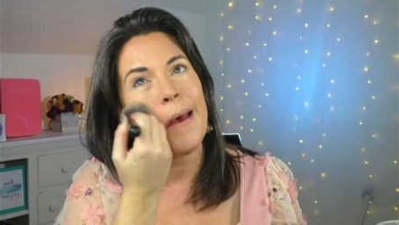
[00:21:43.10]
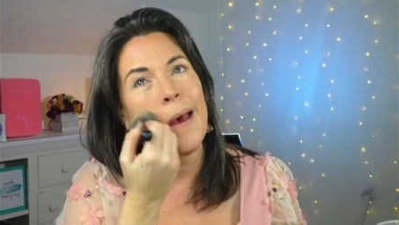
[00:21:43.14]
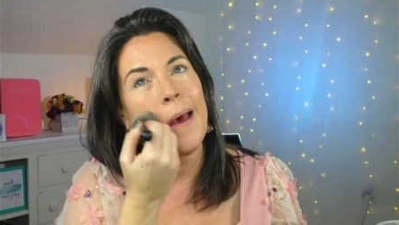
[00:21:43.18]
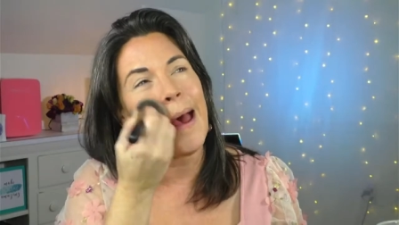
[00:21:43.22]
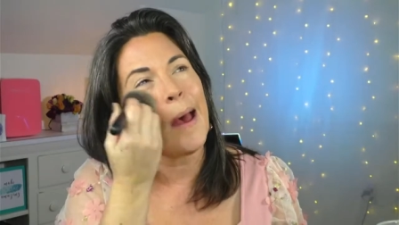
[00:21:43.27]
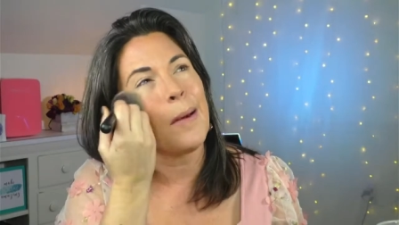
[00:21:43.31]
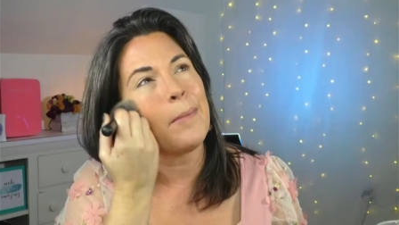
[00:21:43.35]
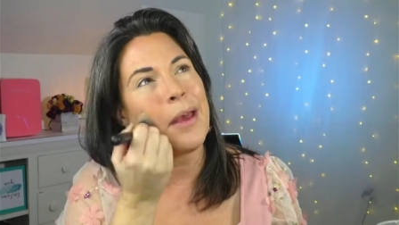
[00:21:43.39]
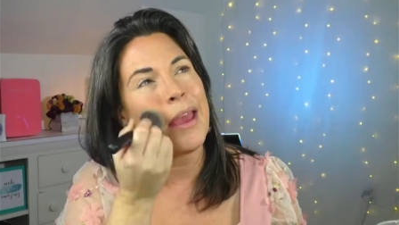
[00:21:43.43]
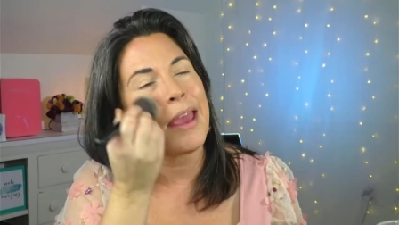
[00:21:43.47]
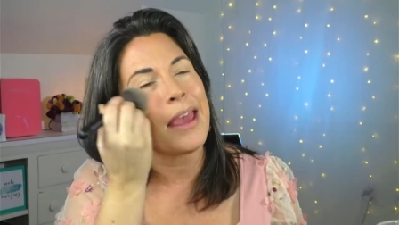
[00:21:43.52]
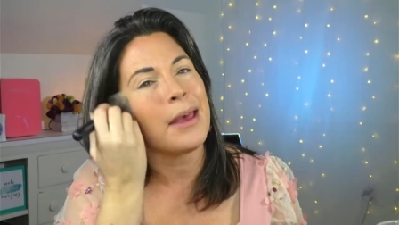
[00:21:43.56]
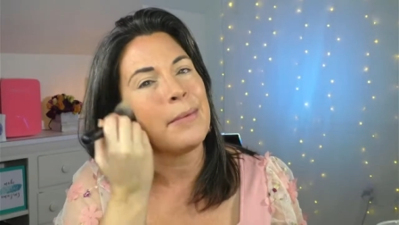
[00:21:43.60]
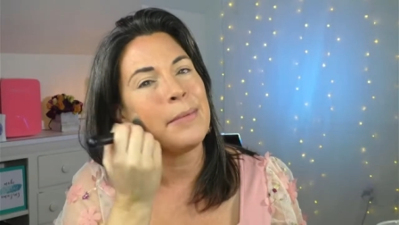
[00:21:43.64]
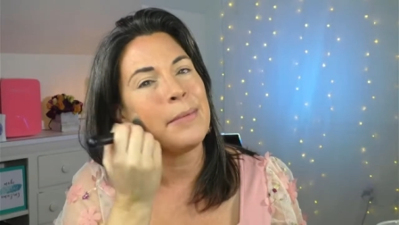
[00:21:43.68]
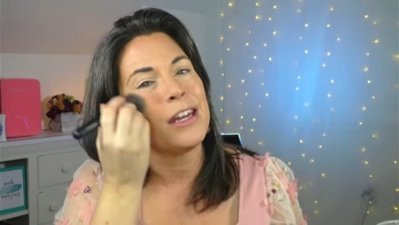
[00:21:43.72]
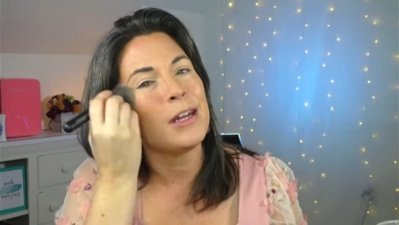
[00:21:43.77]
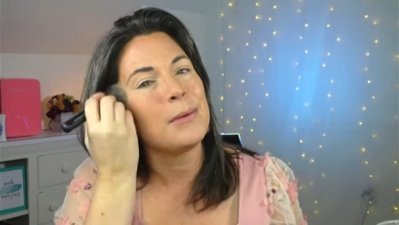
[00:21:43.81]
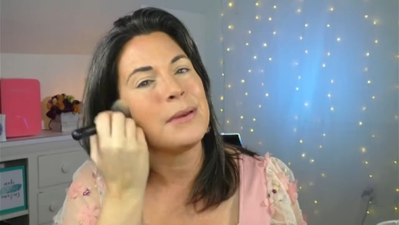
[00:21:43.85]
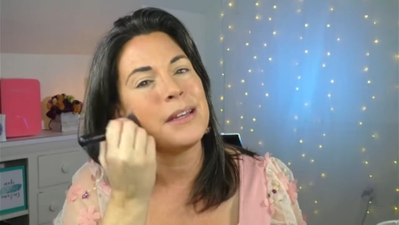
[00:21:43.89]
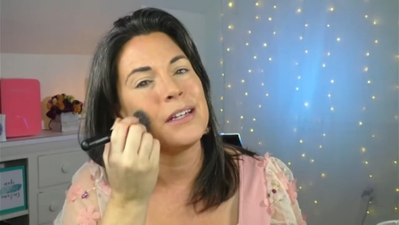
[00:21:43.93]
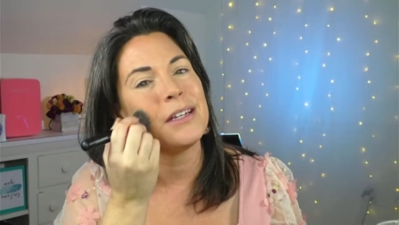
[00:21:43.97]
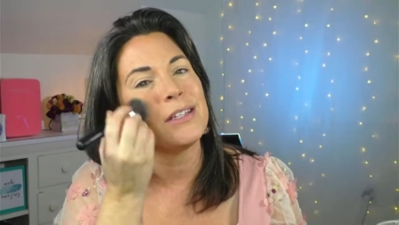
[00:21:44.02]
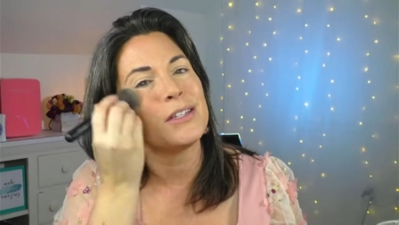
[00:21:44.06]
I am going
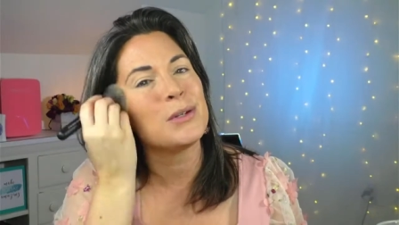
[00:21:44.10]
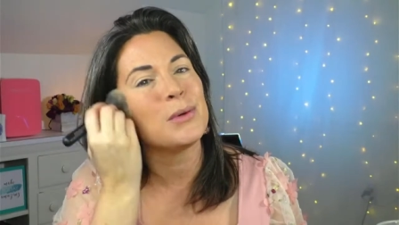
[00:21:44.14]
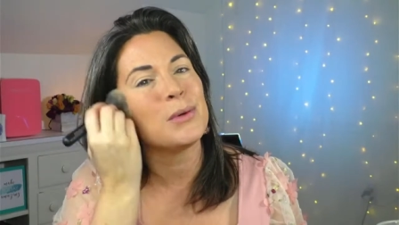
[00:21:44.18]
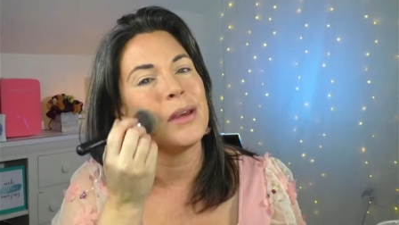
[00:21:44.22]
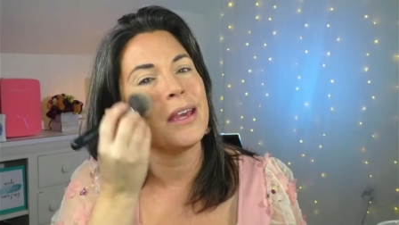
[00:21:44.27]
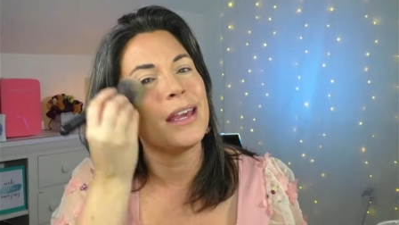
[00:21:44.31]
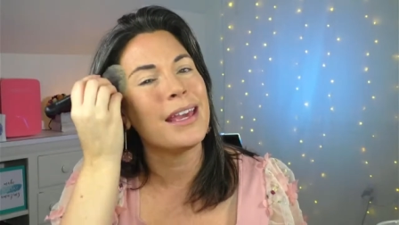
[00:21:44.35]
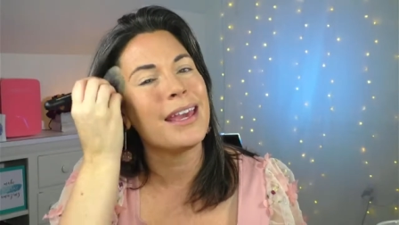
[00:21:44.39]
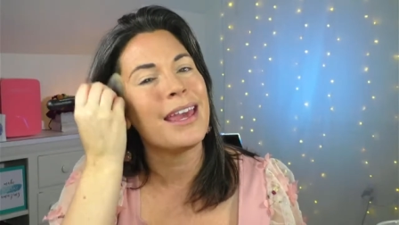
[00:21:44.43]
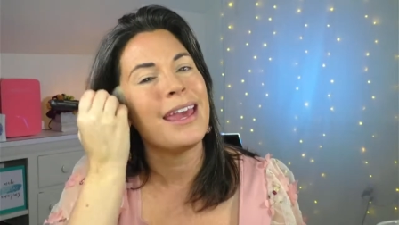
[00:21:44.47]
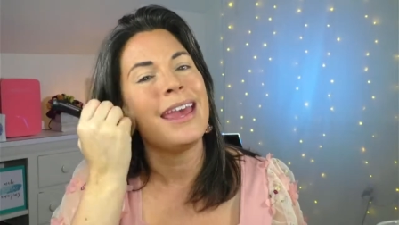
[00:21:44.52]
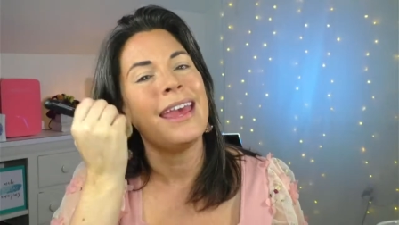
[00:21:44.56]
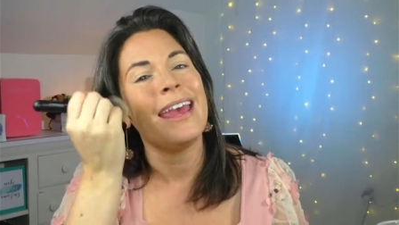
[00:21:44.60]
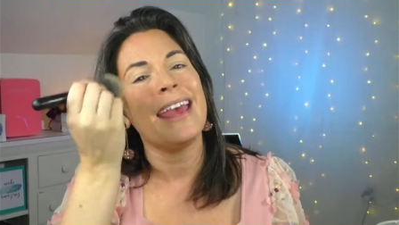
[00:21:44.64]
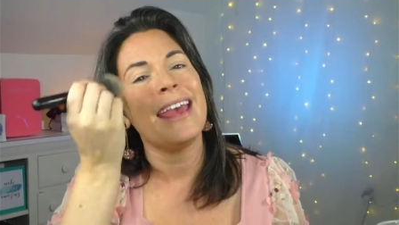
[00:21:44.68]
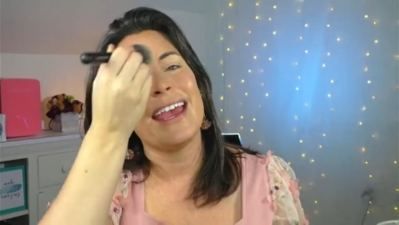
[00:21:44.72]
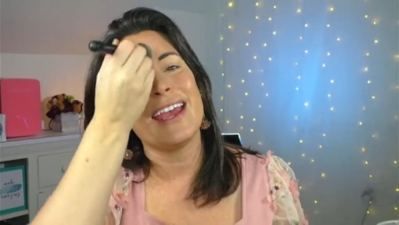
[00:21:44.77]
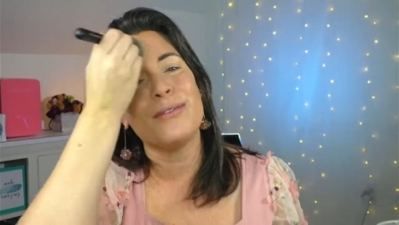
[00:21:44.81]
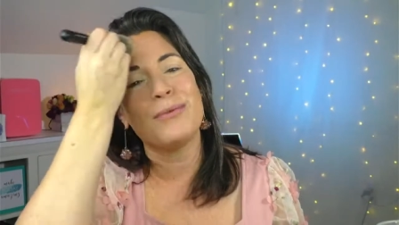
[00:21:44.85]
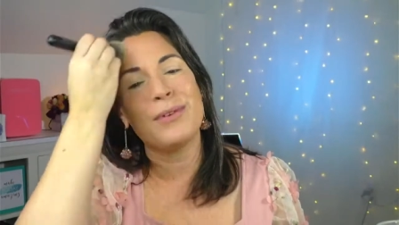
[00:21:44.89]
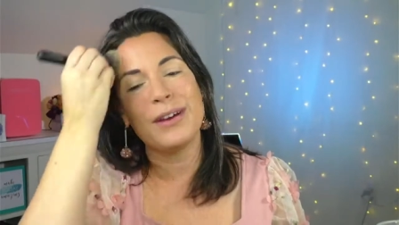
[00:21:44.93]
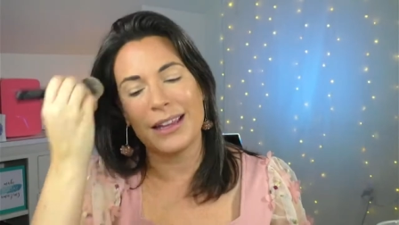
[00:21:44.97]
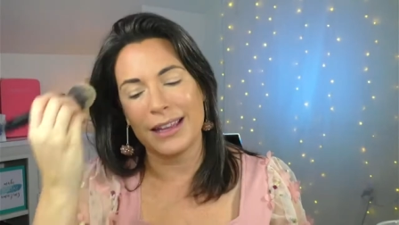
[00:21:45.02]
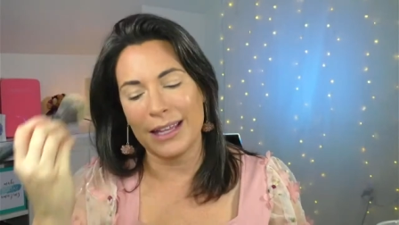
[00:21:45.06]
to be doing
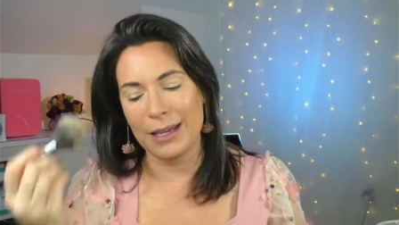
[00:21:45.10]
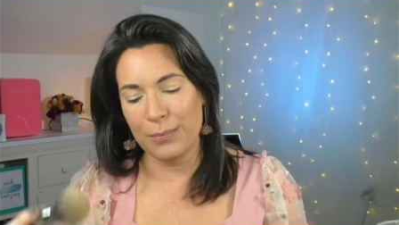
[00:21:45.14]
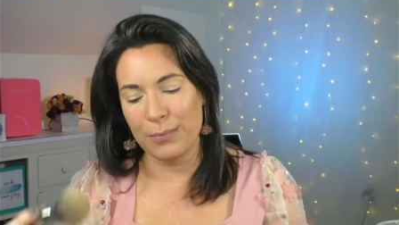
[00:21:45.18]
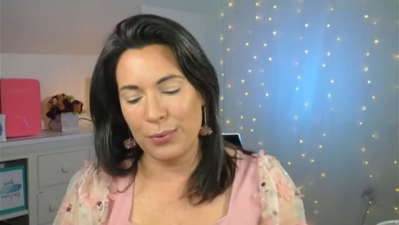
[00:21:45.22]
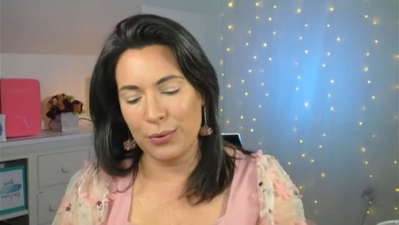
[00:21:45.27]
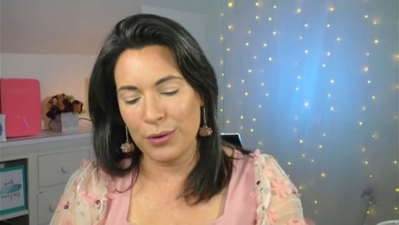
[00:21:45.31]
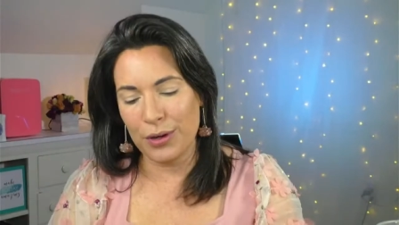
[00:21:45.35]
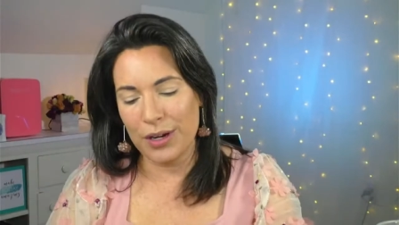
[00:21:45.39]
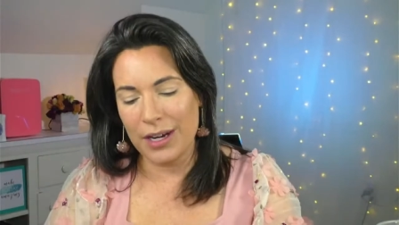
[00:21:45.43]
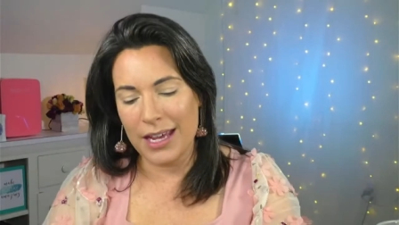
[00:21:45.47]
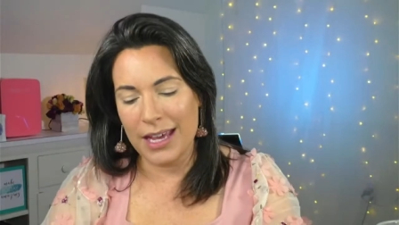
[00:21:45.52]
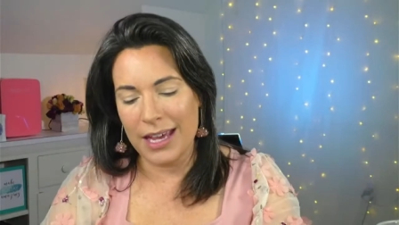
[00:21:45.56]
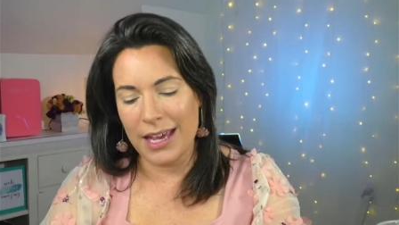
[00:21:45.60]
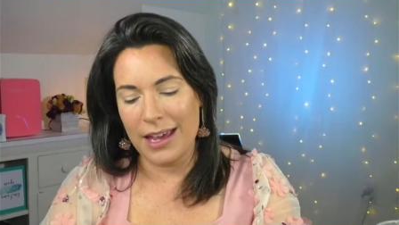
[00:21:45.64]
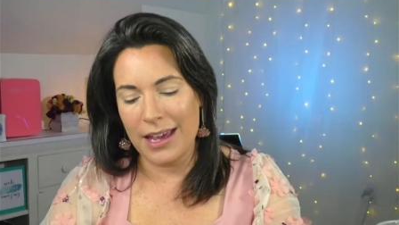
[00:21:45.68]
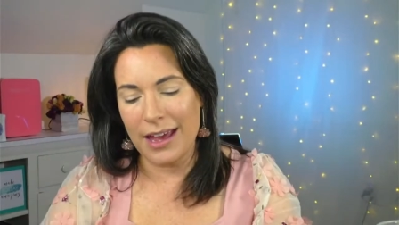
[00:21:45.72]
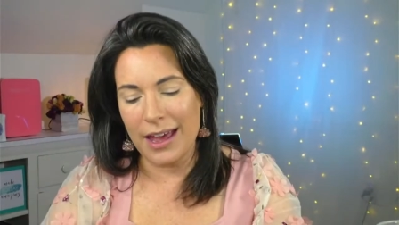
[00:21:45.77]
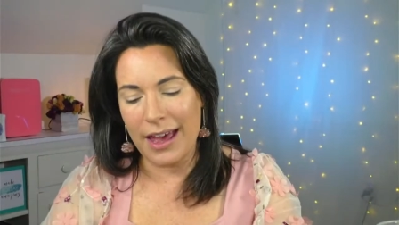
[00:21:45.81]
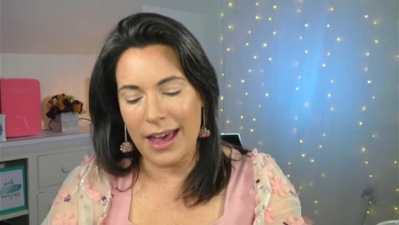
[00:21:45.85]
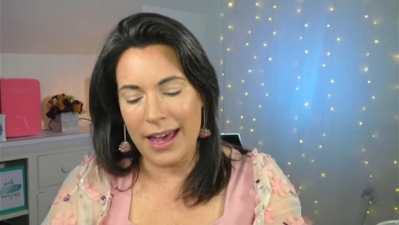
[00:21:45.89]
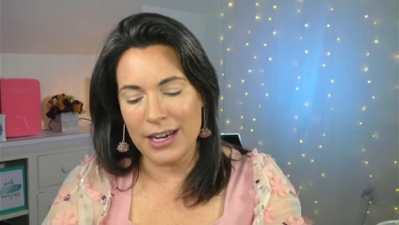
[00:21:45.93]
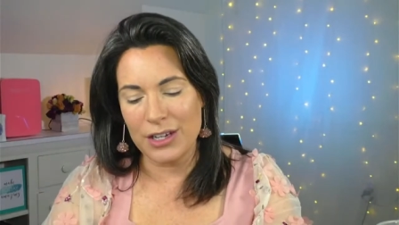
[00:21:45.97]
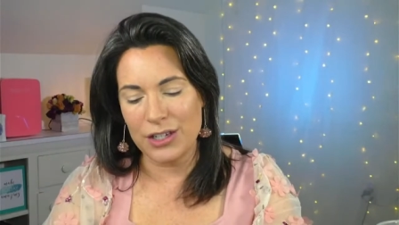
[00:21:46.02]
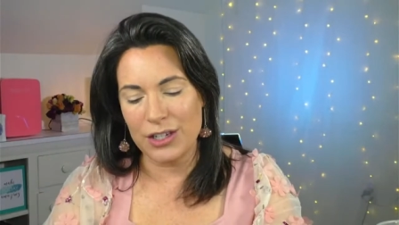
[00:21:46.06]
a really pretty
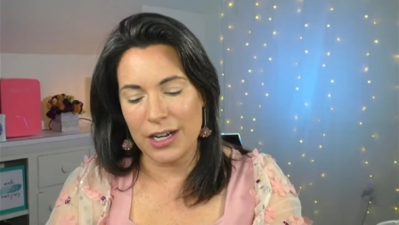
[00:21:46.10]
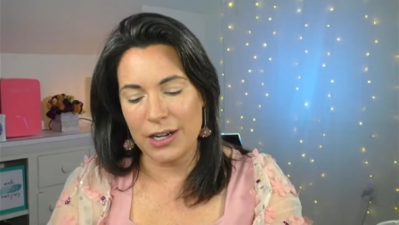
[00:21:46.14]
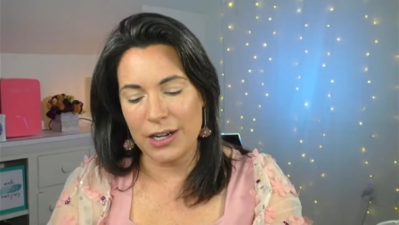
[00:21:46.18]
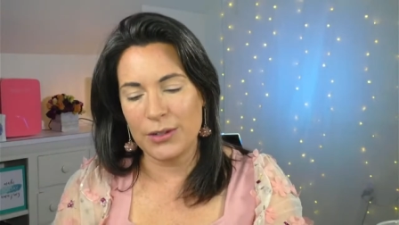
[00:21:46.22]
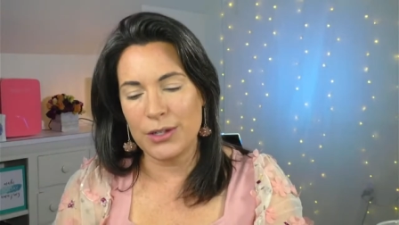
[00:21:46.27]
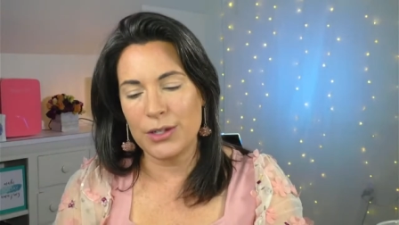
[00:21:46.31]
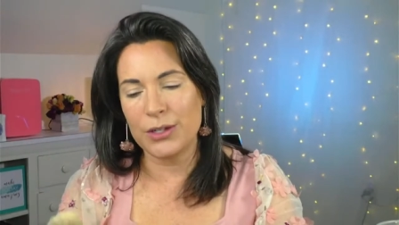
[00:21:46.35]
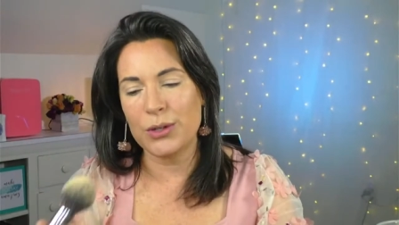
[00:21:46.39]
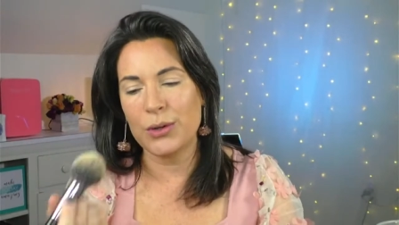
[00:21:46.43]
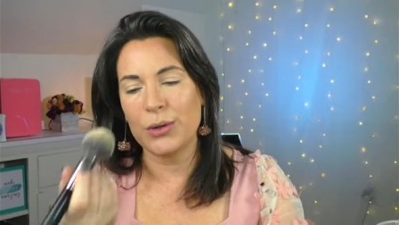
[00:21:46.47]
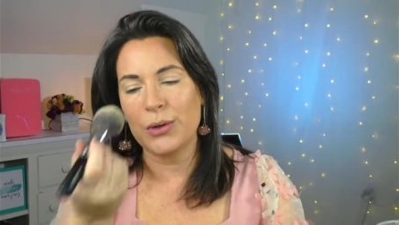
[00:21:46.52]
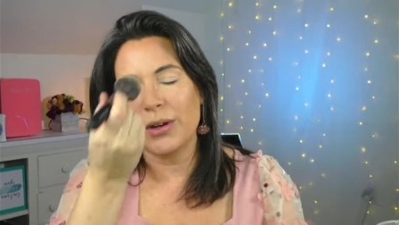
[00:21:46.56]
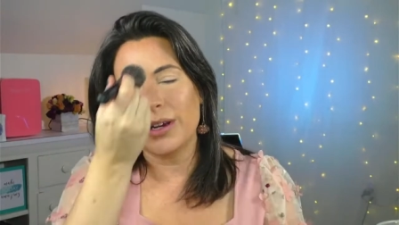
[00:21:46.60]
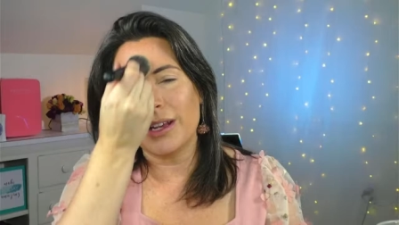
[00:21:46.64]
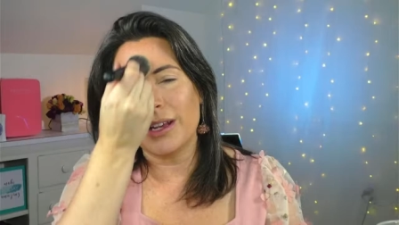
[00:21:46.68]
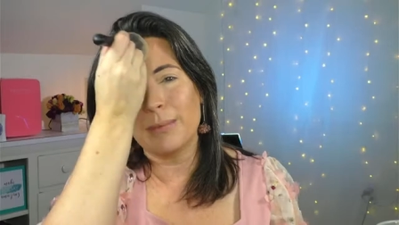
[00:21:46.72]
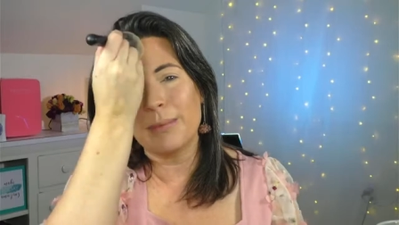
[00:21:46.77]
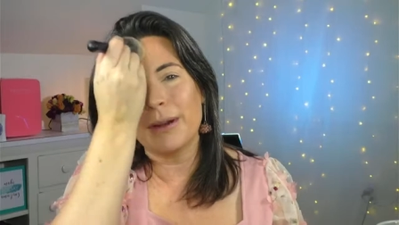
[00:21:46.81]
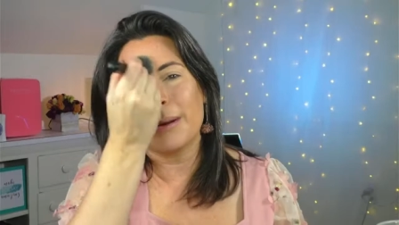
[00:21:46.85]
eyeshadow tutorial,